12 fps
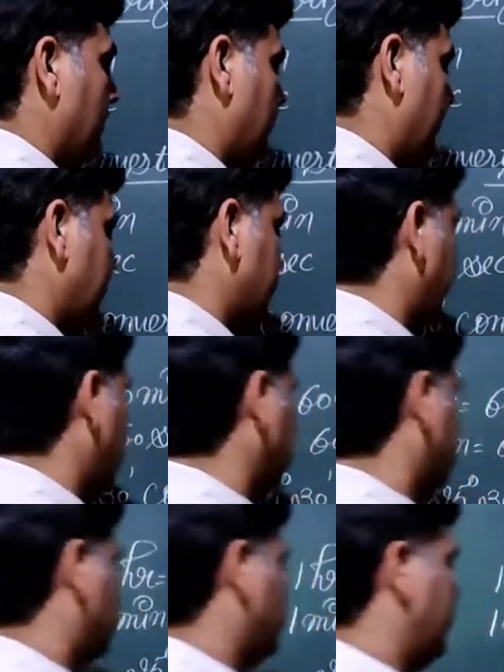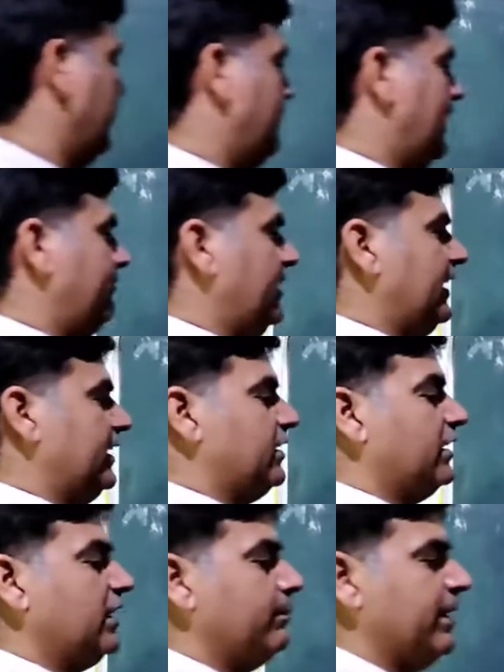which means 25 degree
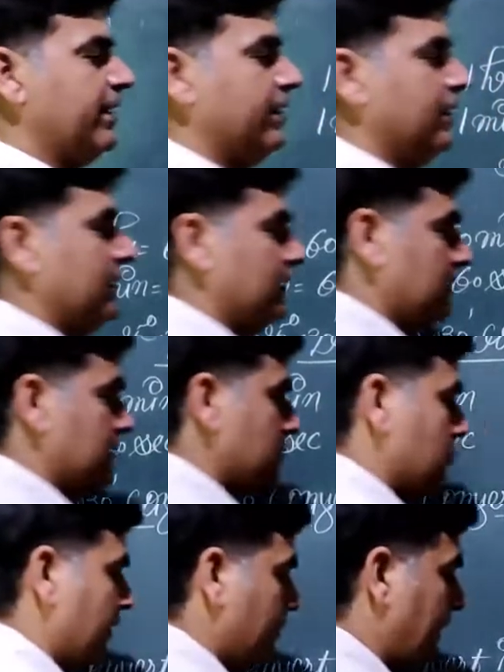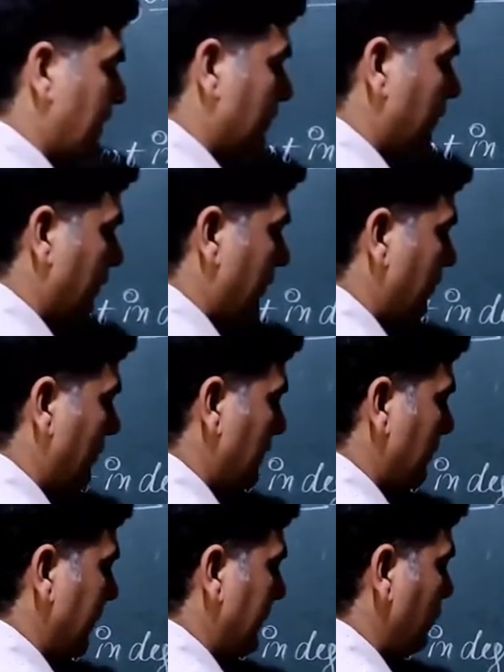30 minutes. So it becomes
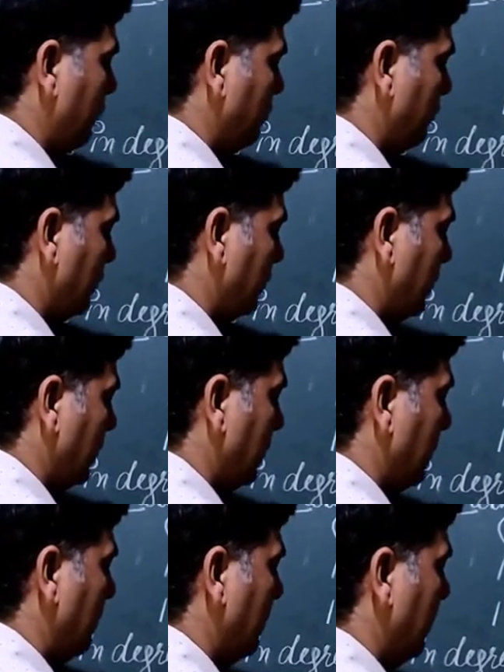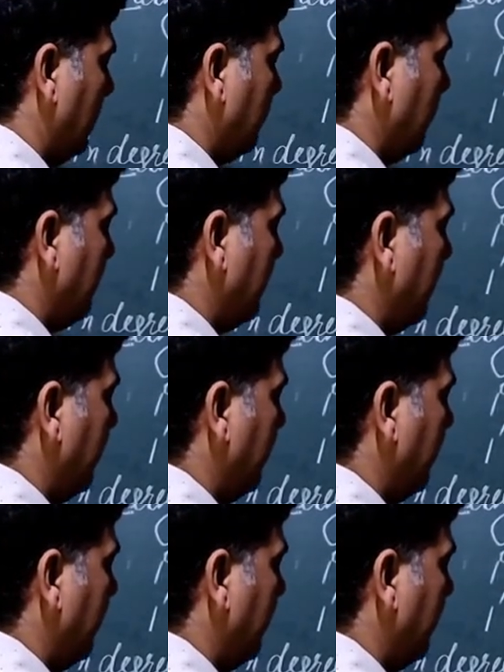51 by 2 multiply pi